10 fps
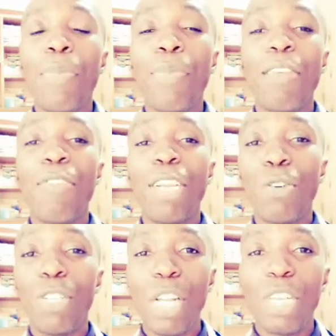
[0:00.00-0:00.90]
for a private
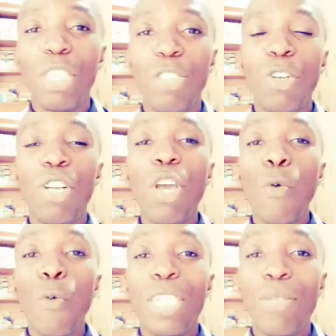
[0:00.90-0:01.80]
consultation
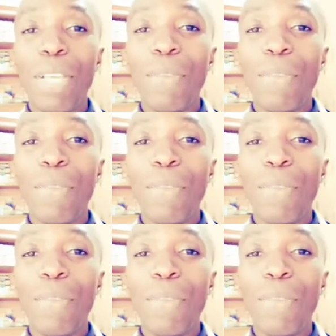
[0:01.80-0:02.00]
with